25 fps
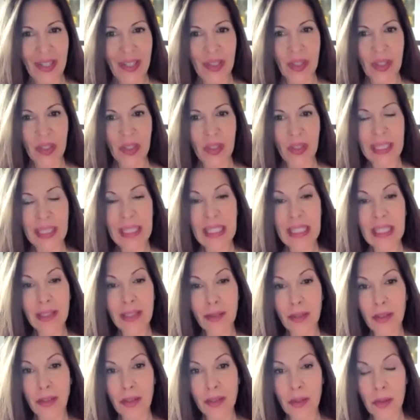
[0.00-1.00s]
or
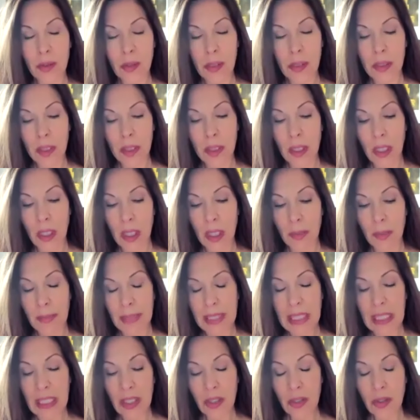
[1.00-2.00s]
healers um,
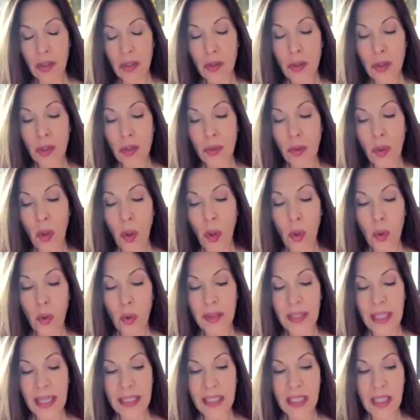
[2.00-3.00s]
here to hold
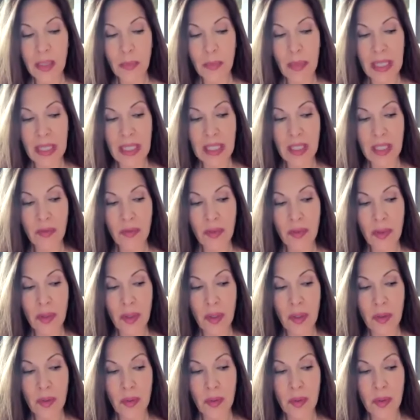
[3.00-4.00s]
that space for
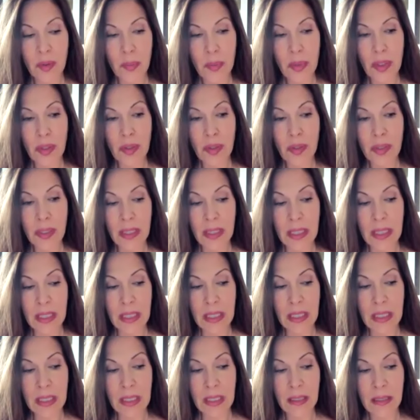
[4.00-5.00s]
those
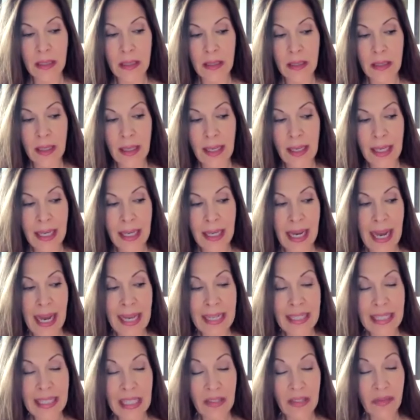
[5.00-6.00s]
persons
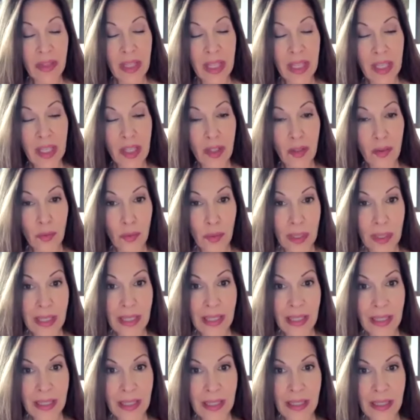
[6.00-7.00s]
and if they
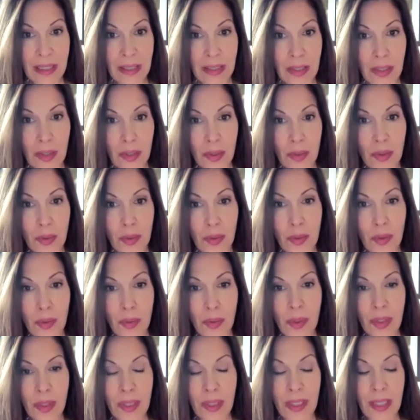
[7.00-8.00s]
agree
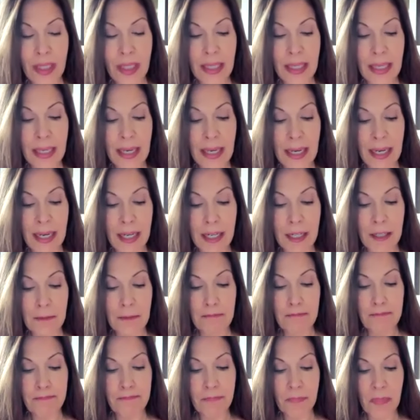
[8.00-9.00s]
to
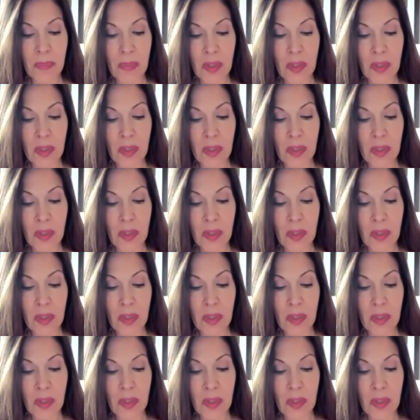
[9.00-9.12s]
um,